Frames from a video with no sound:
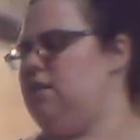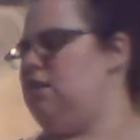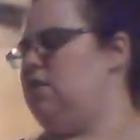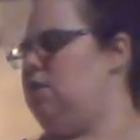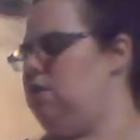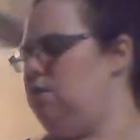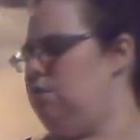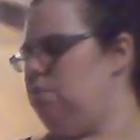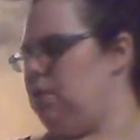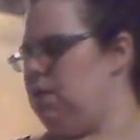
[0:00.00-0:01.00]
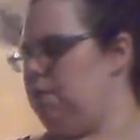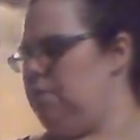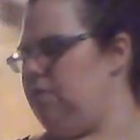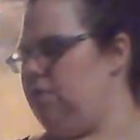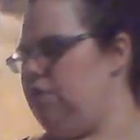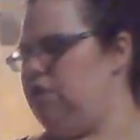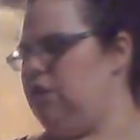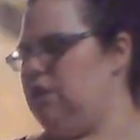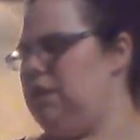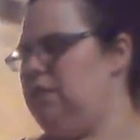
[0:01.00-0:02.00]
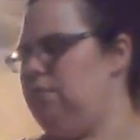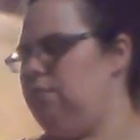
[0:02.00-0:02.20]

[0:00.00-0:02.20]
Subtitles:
So unfortunately,